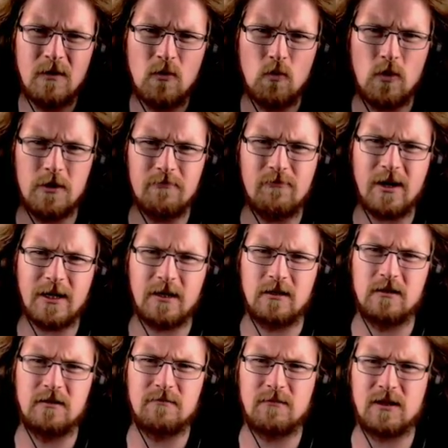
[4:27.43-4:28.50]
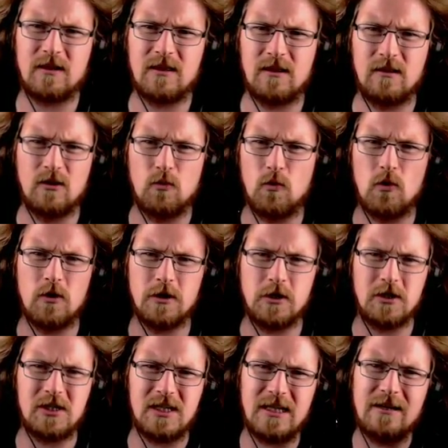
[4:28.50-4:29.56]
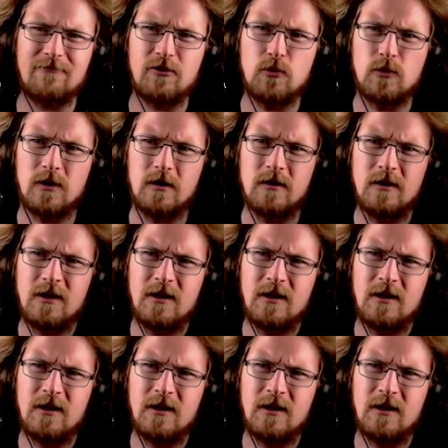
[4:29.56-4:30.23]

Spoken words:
One regular, the water you see everywhere.